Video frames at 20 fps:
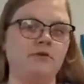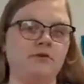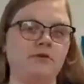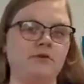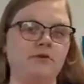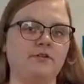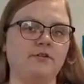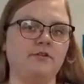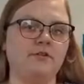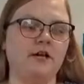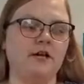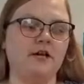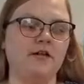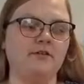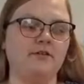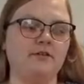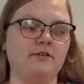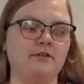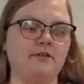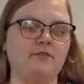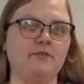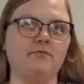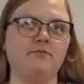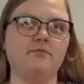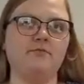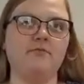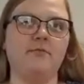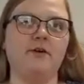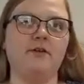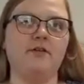Let's try it in this
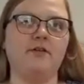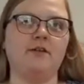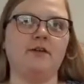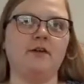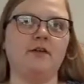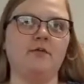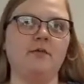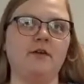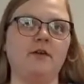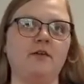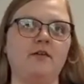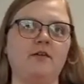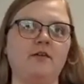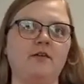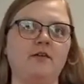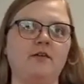butter that I made.